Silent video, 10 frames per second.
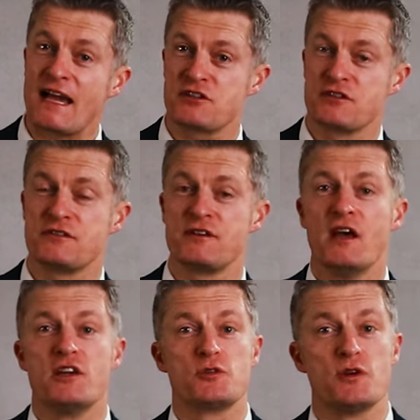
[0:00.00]
actions
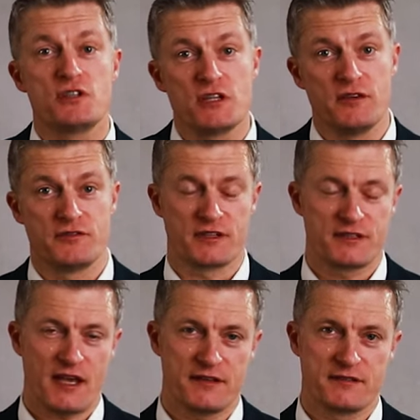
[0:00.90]
to achieve
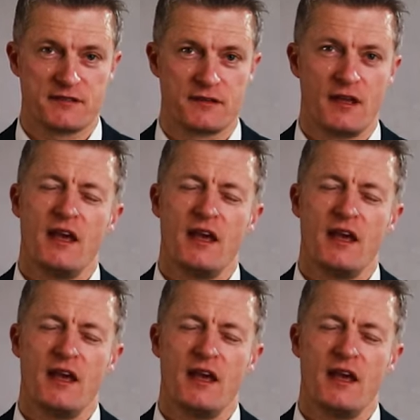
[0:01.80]
success.